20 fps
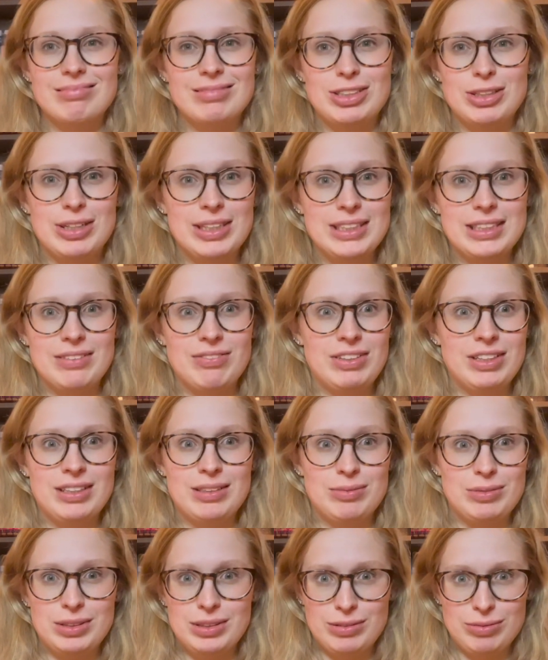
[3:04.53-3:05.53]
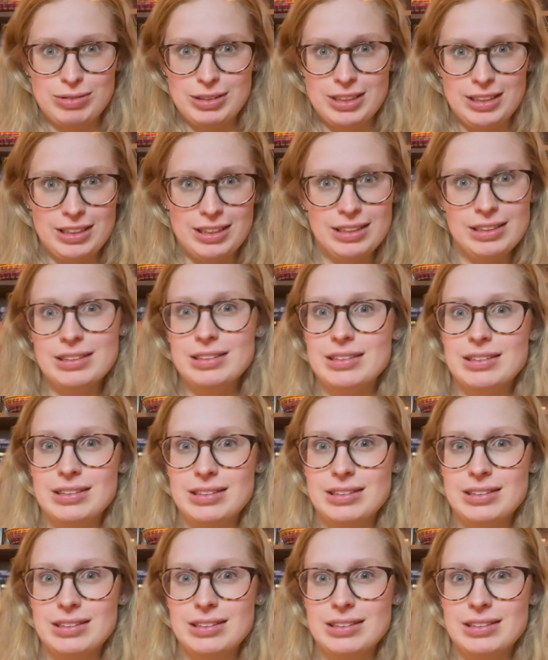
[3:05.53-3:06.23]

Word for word: the rest of it was really